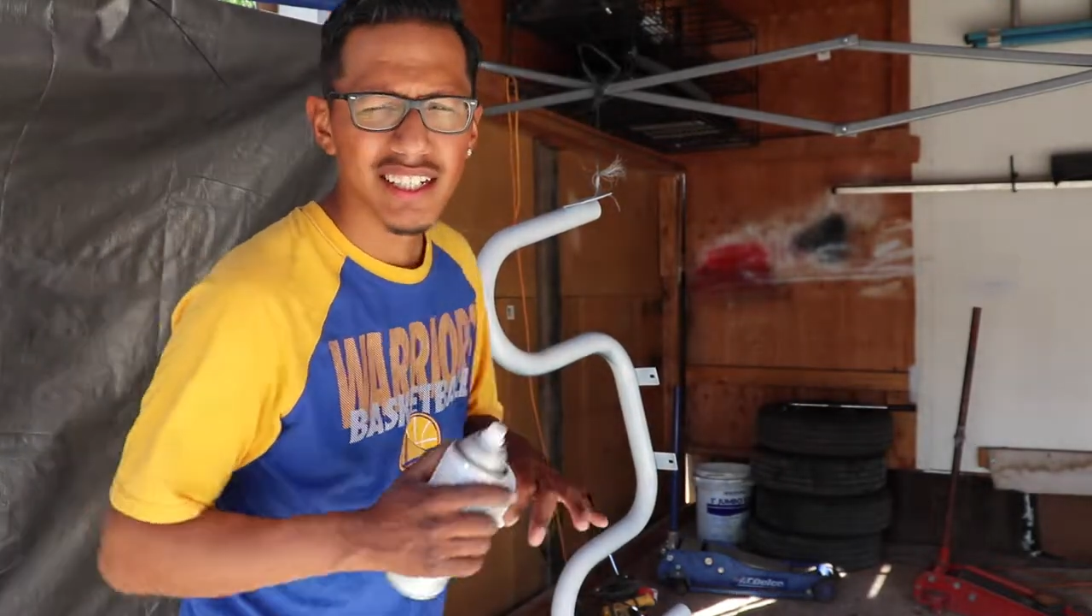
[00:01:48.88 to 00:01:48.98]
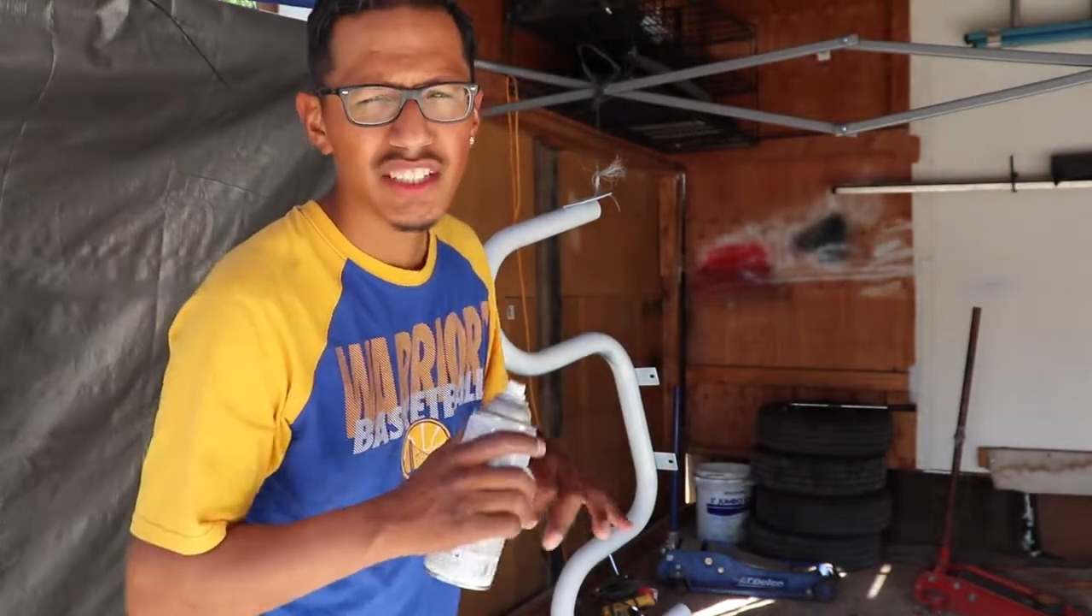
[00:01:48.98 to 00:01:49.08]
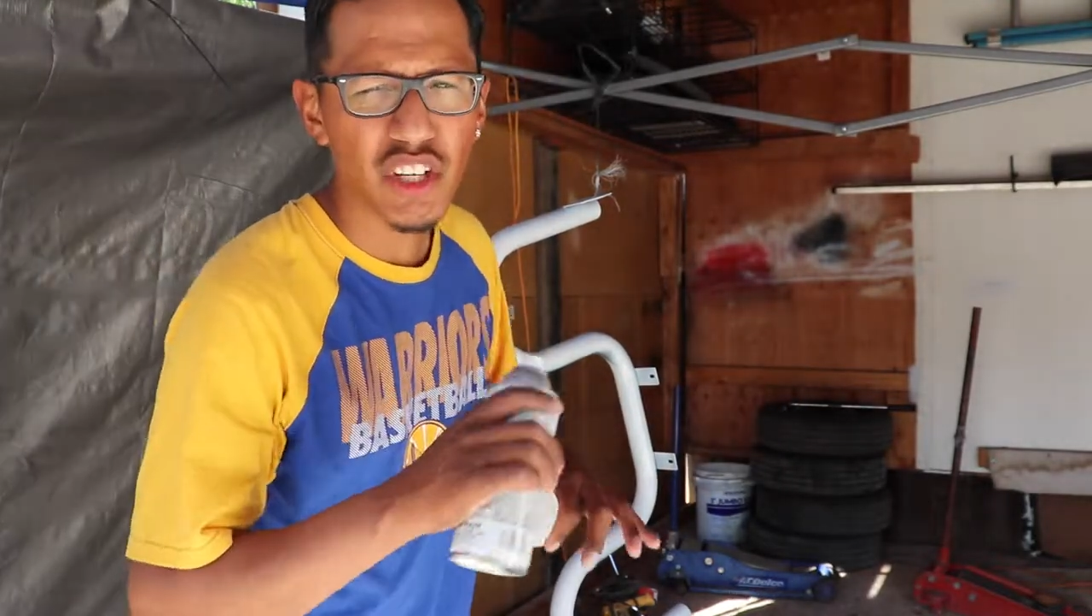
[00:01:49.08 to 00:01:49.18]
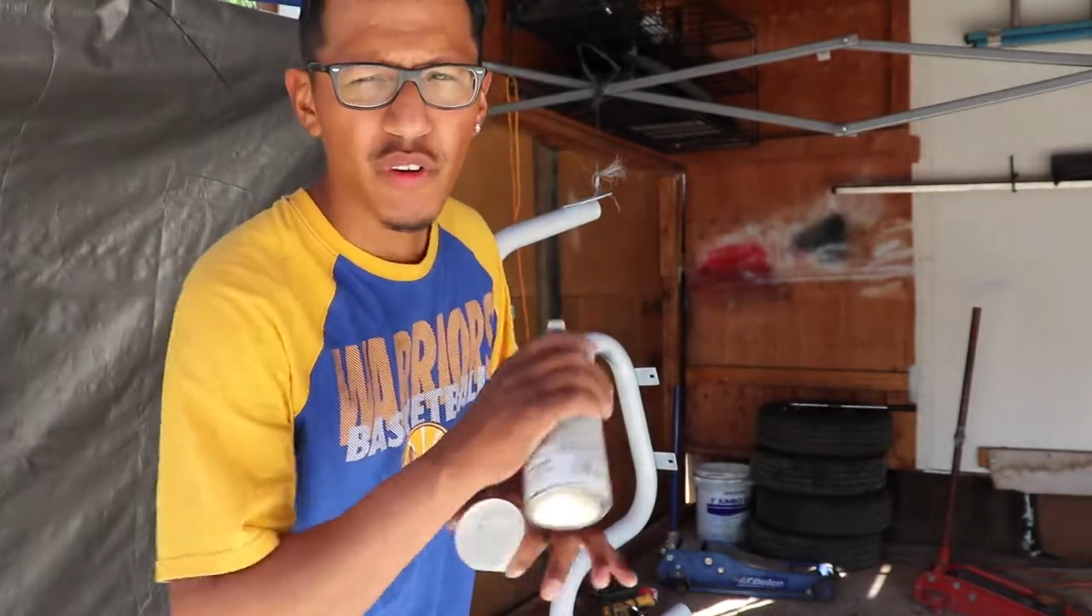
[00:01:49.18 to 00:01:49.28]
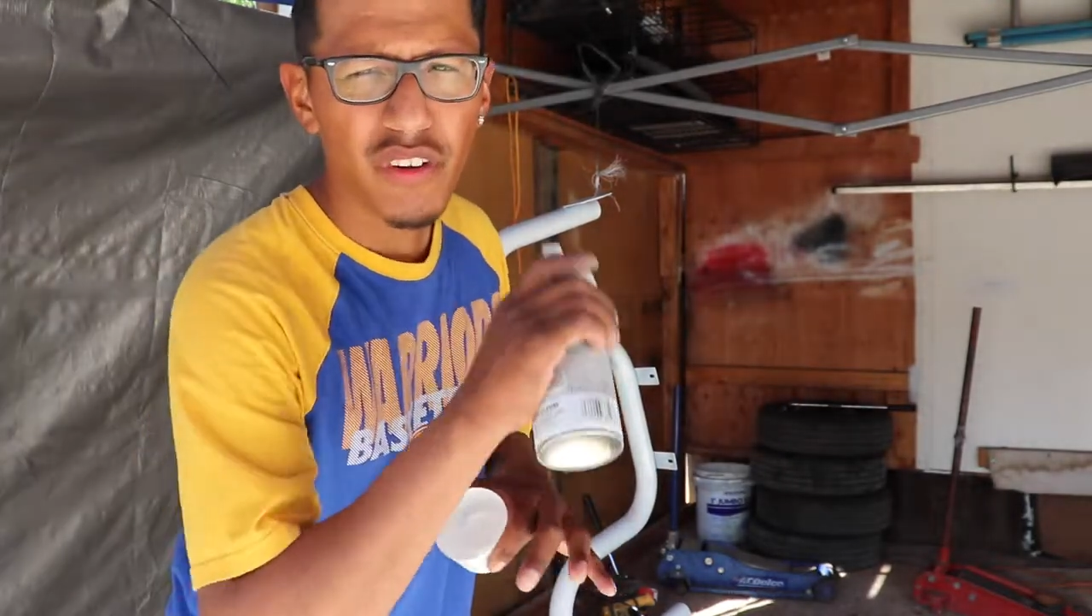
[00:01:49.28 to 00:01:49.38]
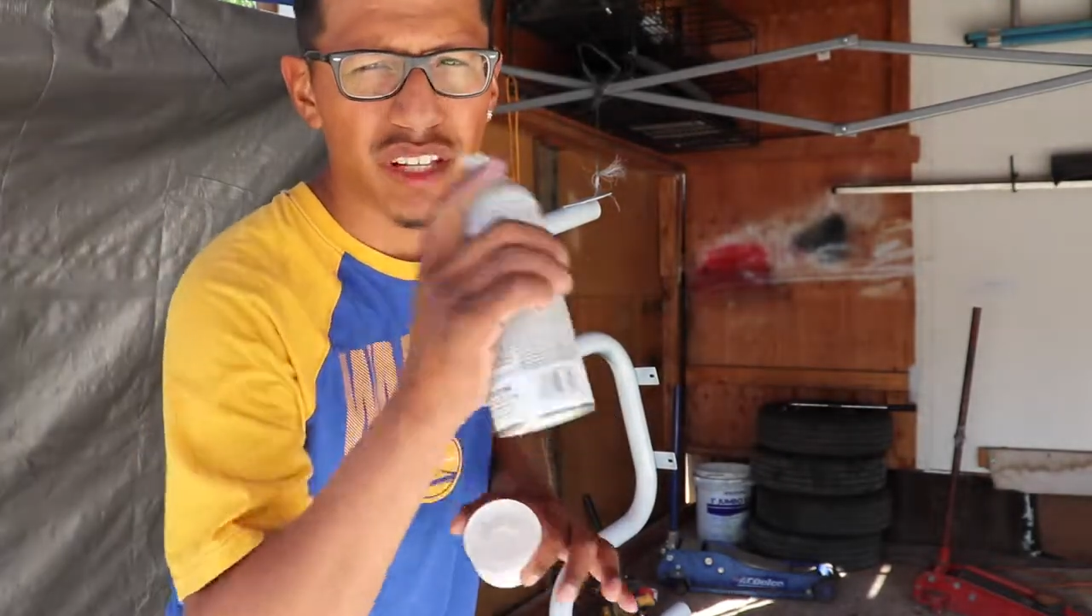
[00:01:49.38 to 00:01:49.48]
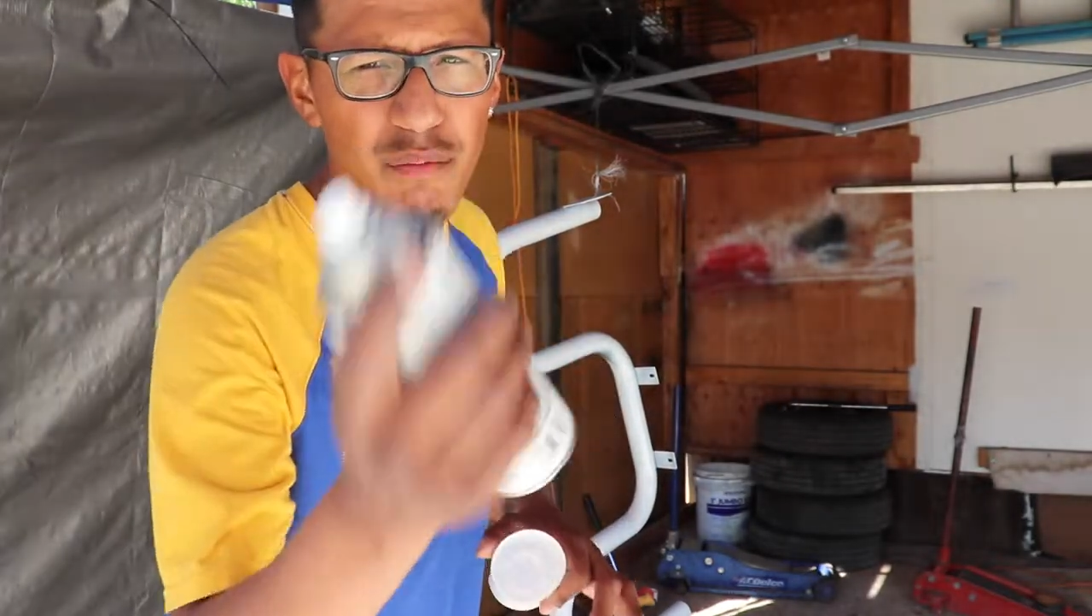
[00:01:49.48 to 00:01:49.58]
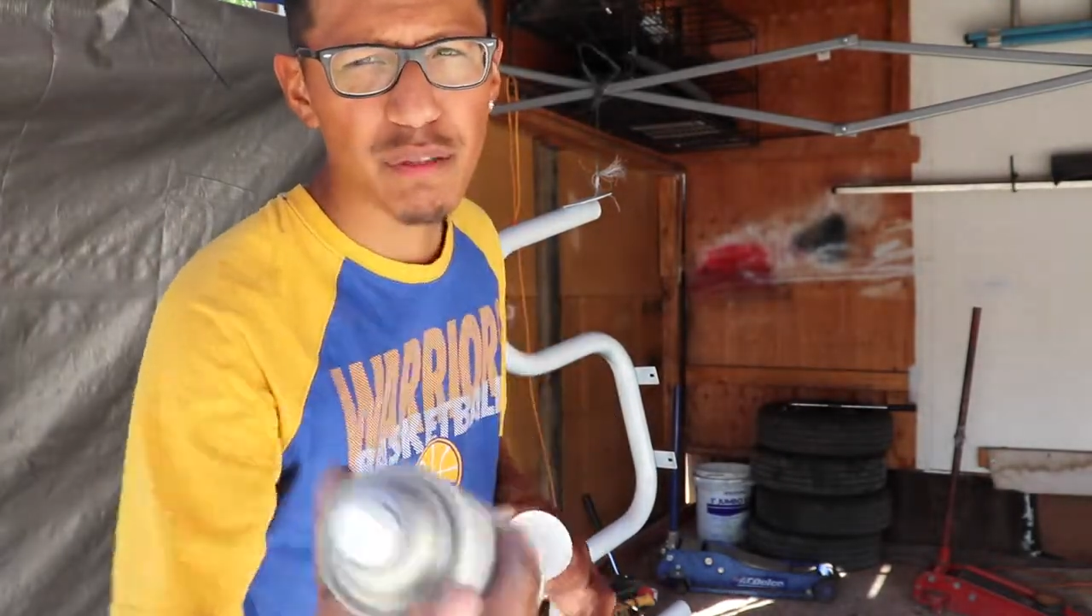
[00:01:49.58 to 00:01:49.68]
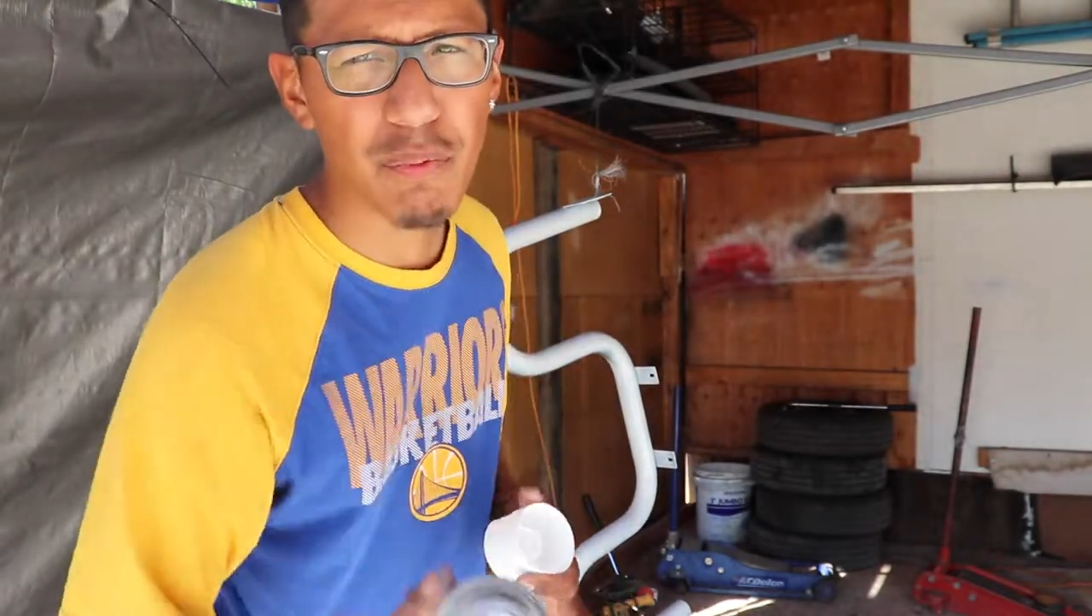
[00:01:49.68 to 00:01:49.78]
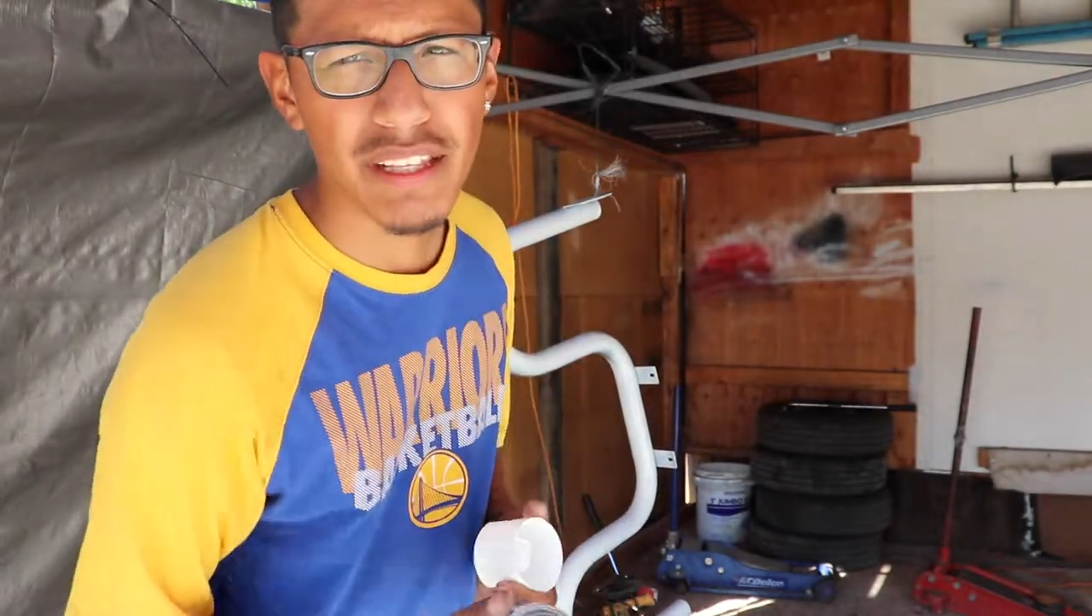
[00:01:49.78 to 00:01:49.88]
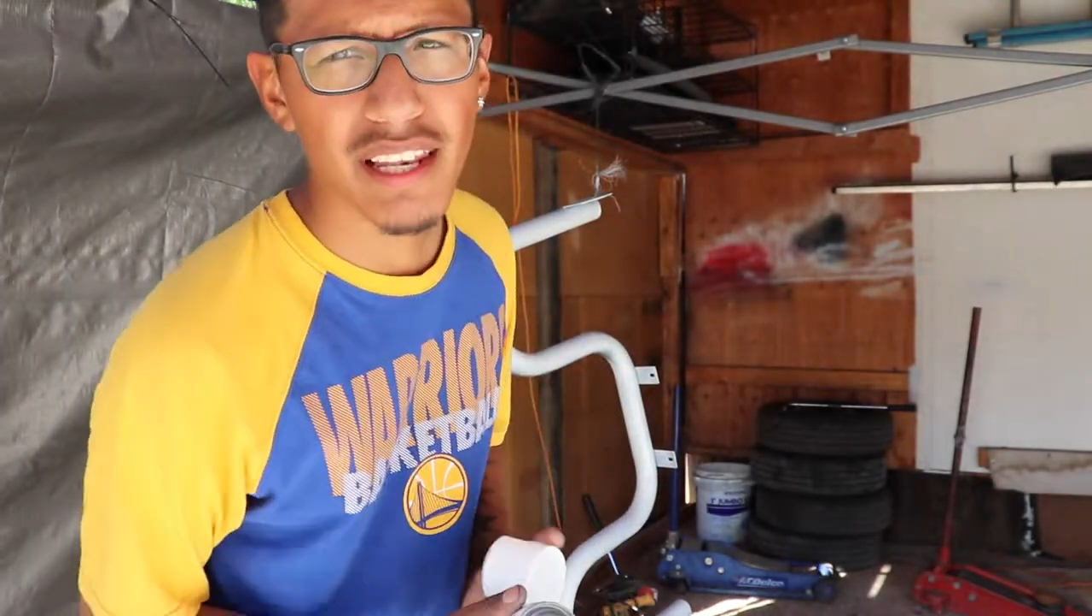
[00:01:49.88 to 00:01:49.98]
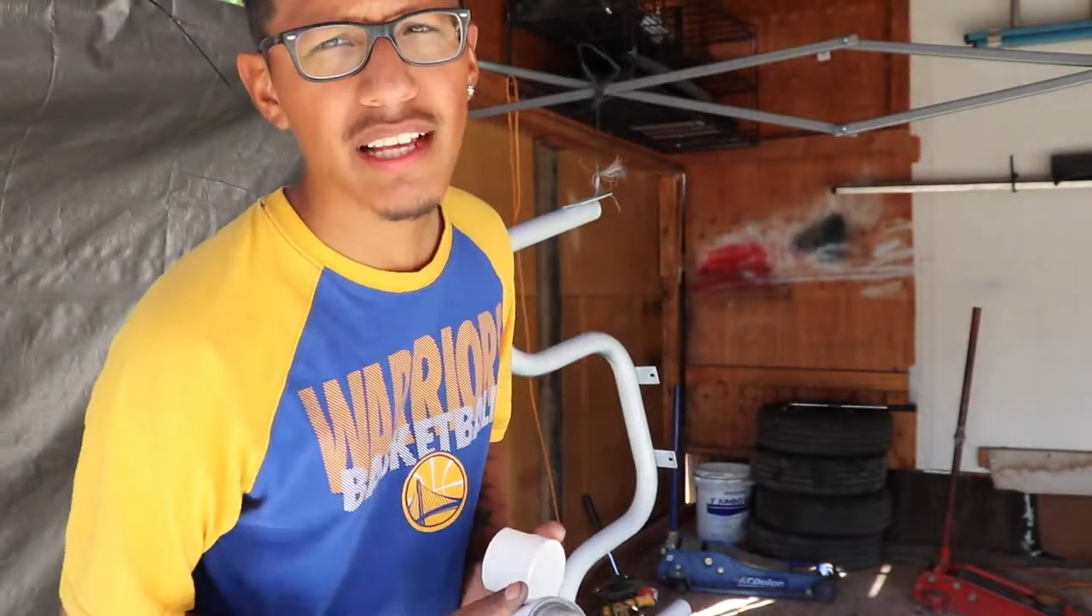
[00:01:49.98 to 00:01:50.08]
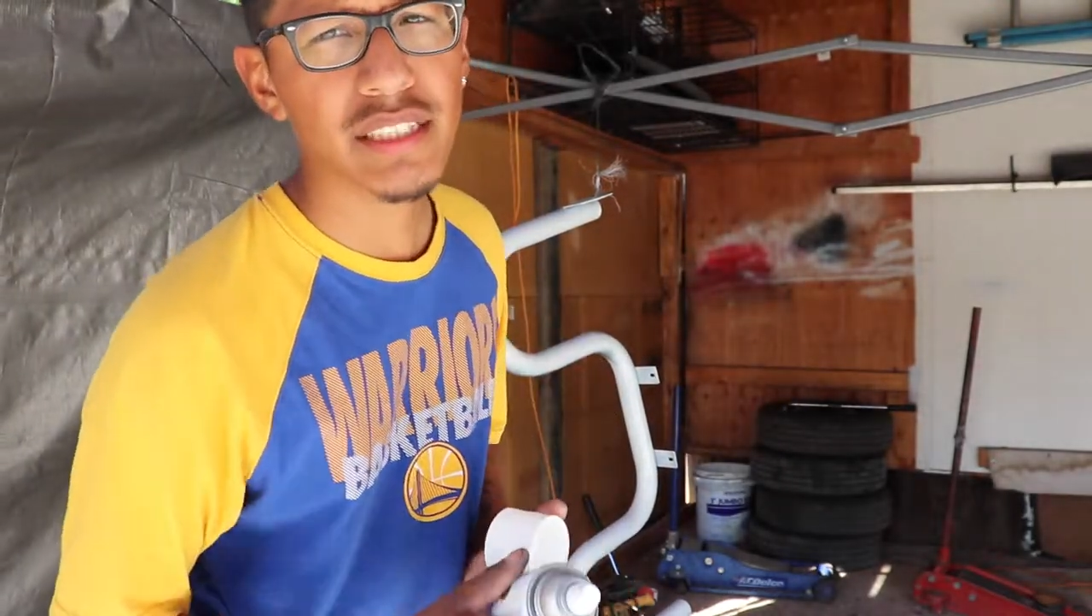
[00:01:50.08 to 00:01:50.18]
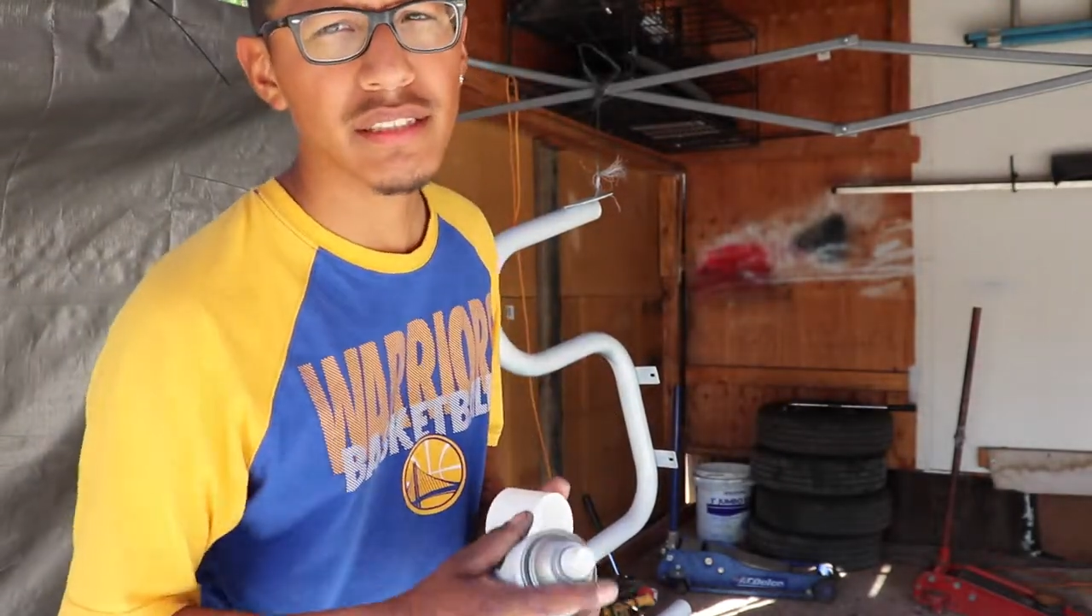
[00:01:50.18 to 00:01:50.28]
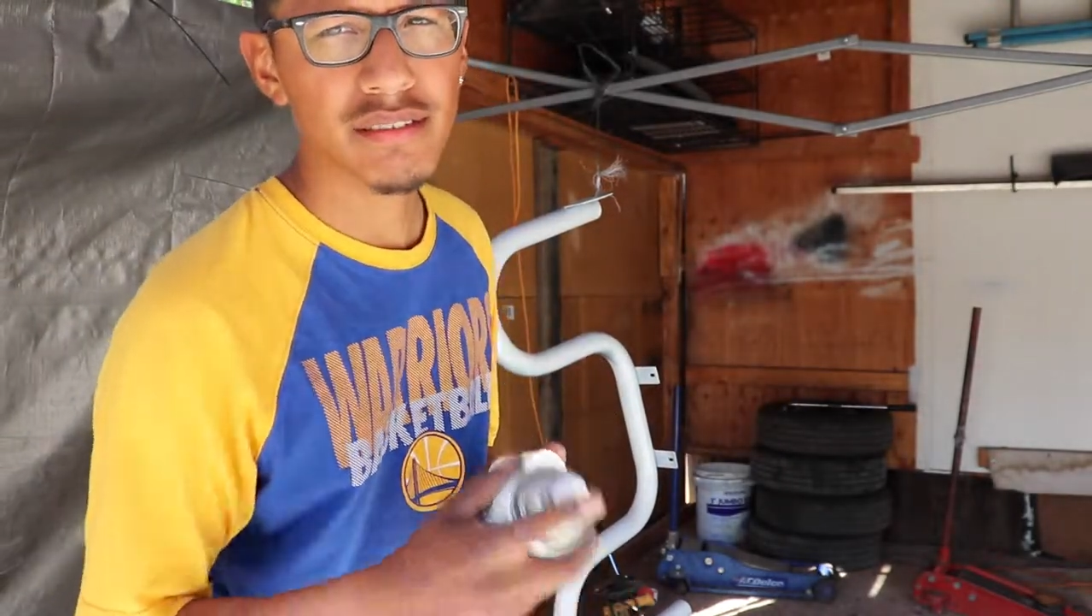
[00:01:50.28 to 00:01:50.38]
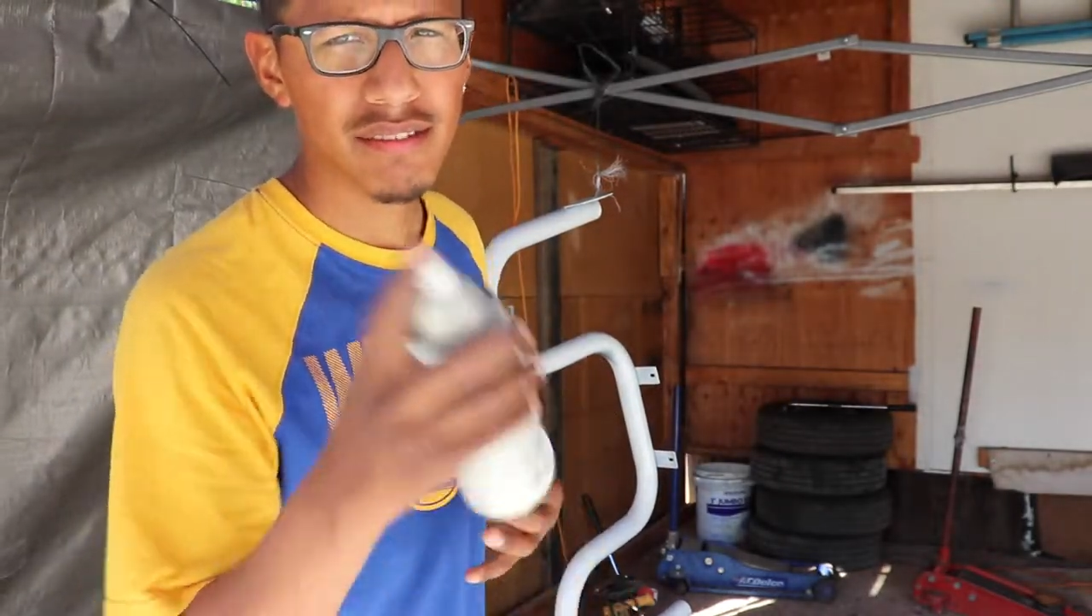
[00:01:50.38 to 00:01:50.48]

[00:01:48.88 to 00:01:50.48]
So let me spray the last